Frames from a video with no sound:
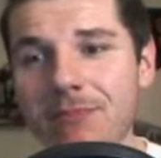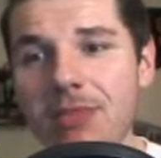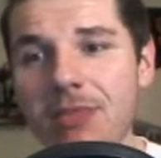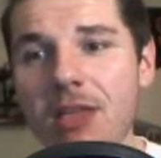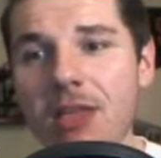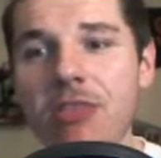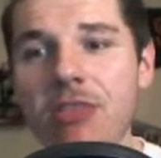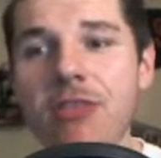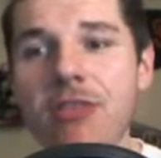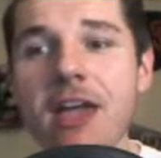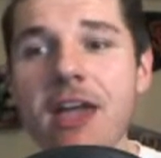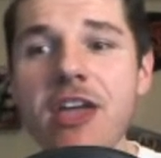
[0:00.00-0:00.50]

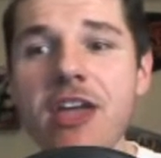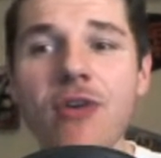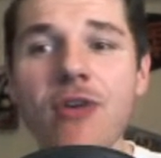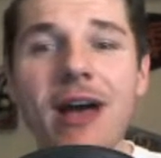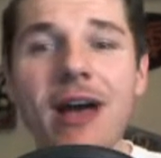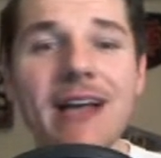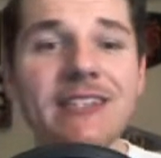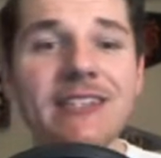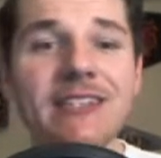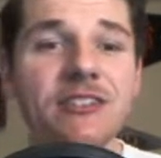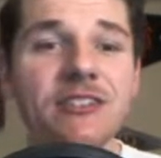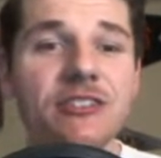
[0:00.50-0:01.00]
Thank you
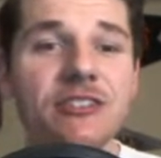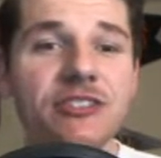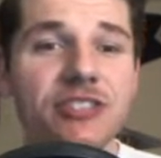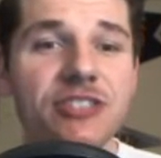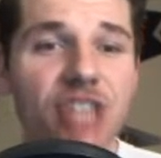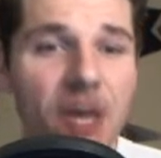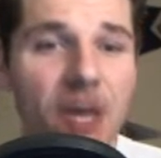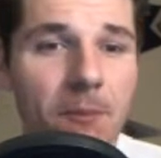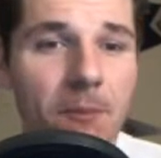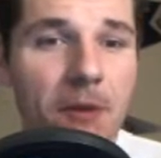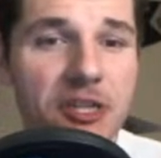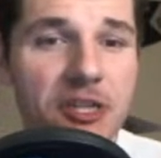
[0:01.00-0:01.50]
guys so
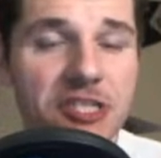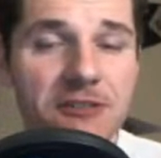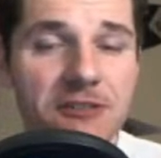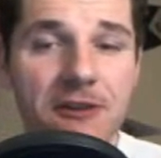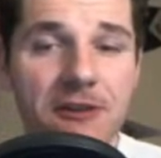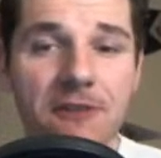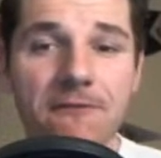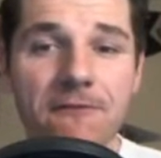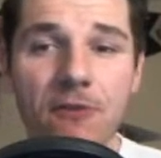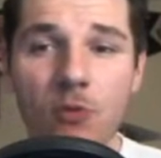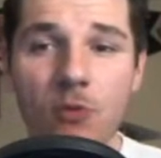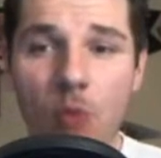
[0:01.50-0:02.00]
much
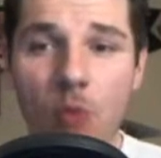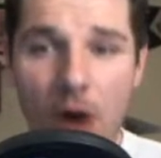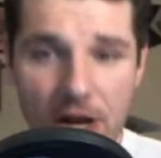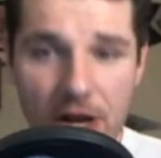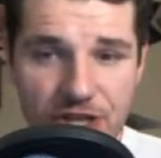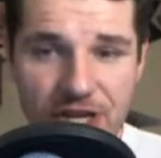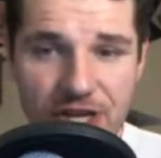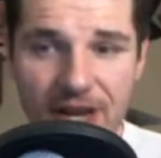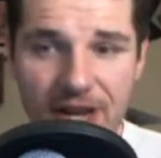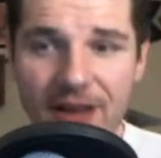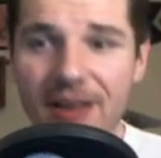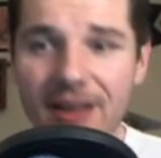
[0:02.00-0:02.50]
for
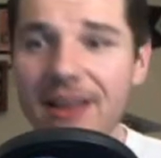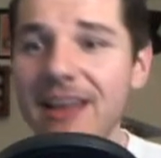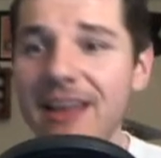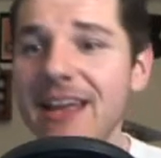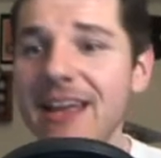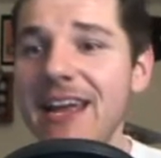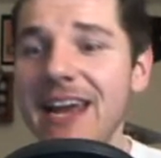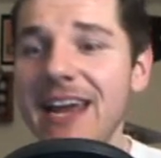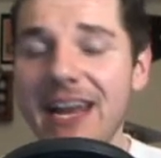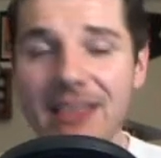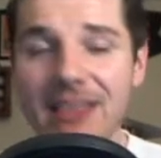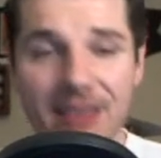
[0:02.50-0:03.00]
watching
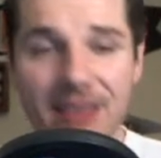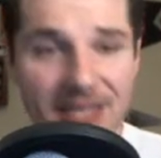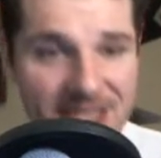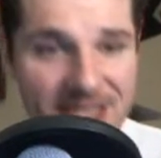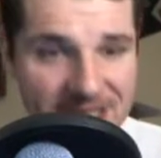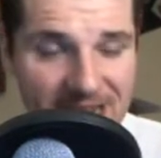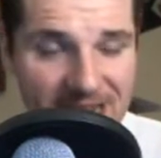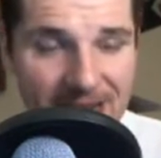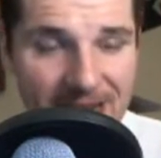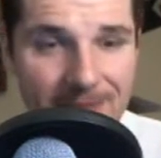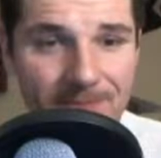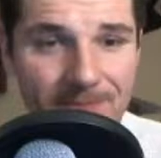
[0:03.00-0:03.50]
and
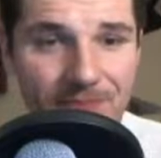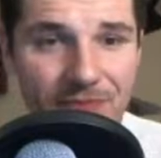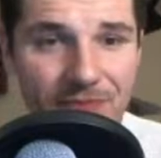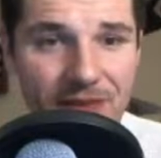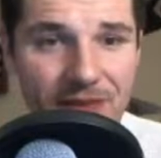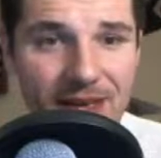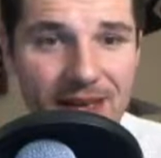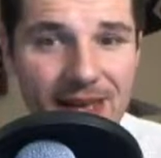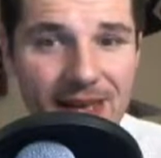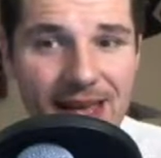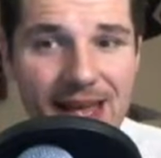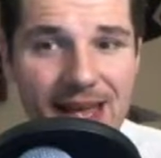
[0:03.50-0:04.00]
listening.
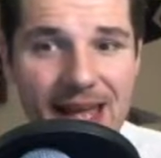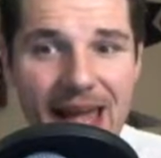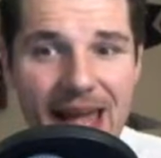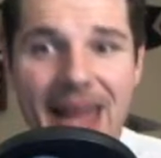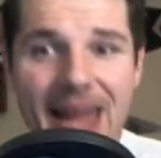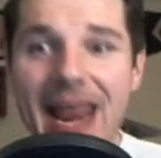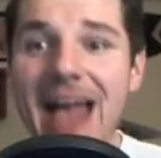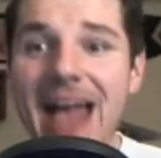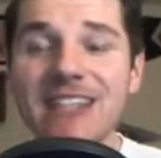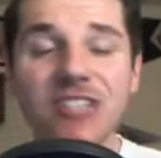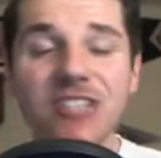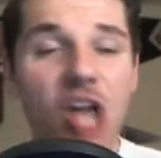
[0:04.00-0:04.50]
And as
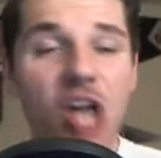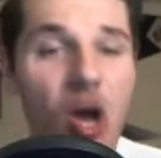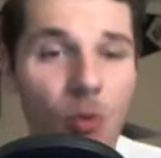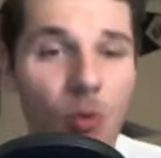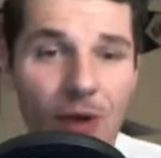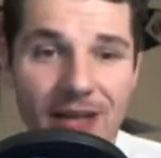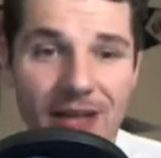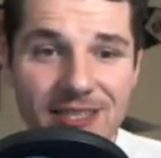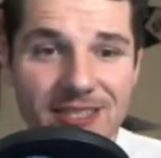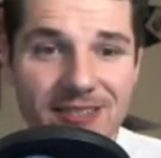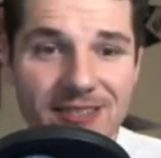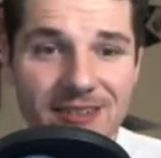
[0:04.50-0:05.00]
always,
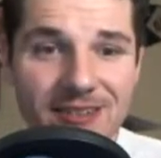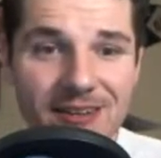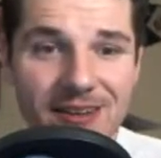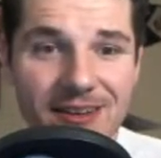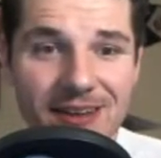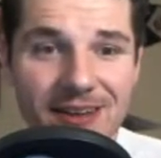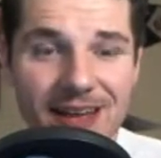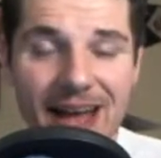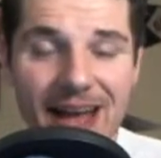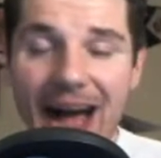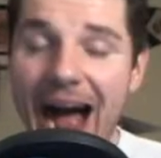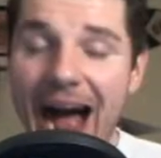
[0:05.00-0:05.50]

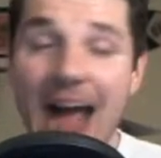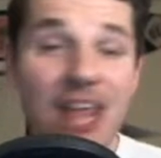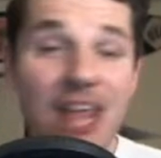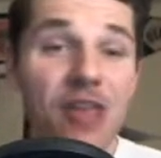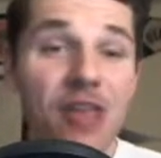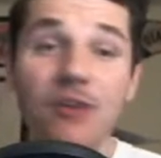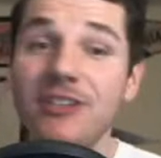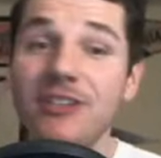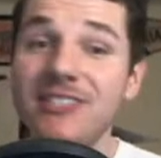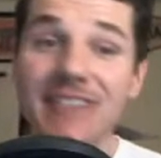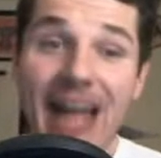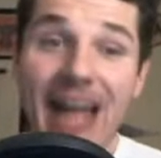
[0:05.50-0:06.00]
Aiyuk's
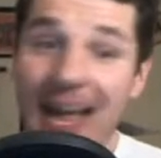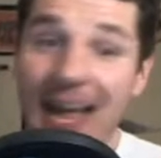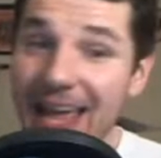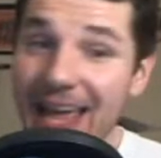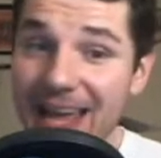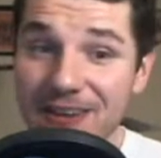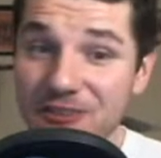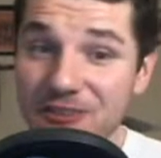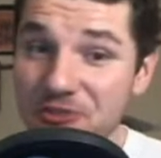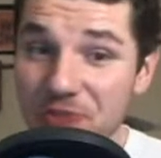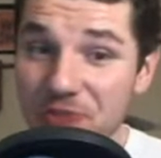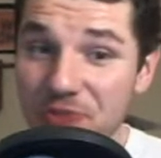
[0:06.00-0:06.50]
not getting
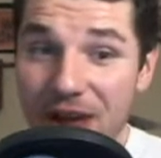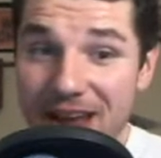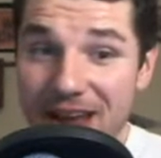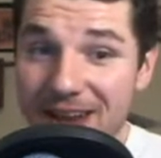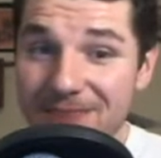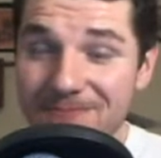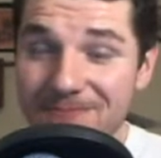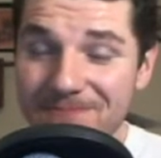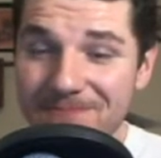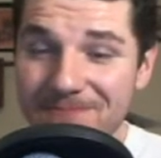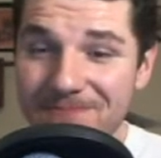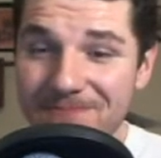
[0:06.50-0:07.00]
traded.
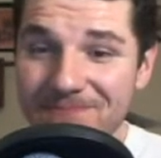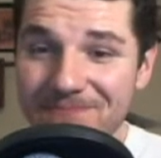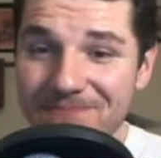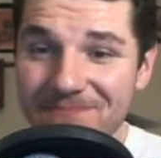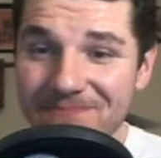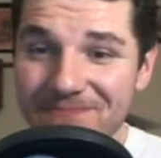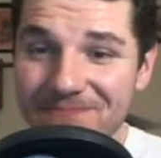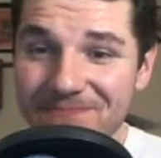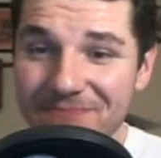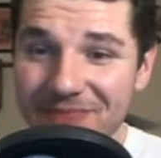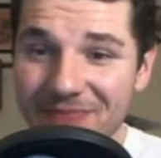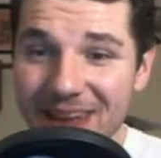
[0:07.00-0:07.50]
And
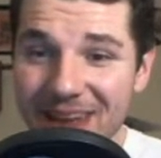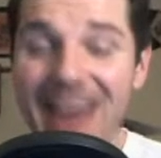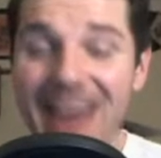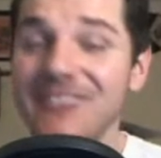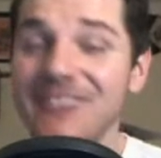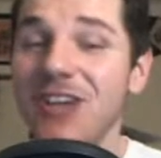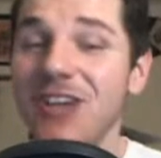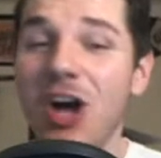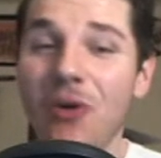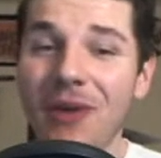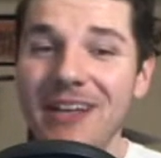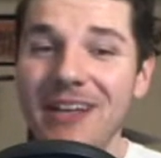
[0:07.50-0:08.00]
as
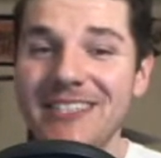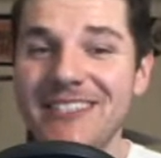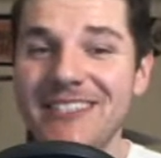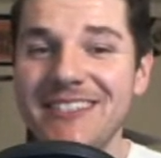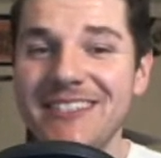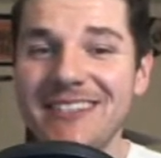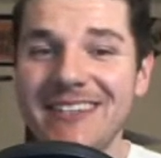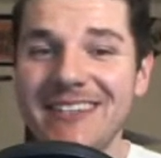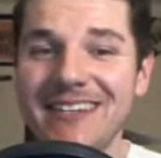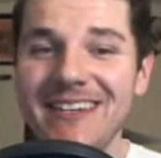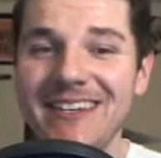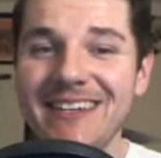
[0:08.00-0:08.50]
always,
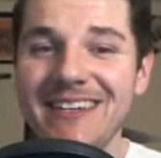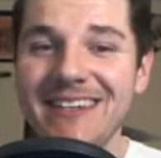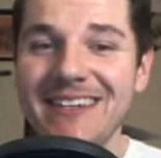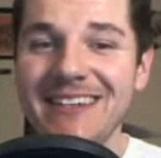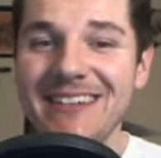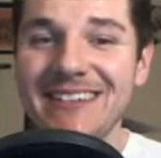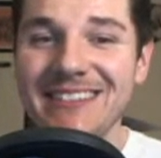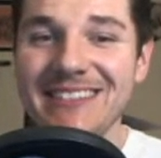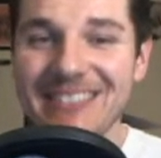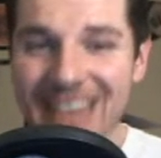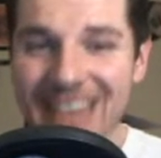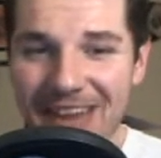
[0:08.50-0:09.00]
stay
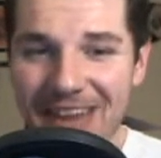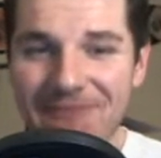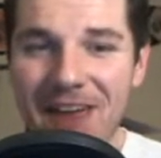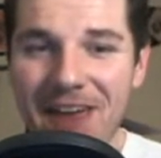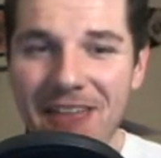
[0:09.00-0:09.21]
faithful.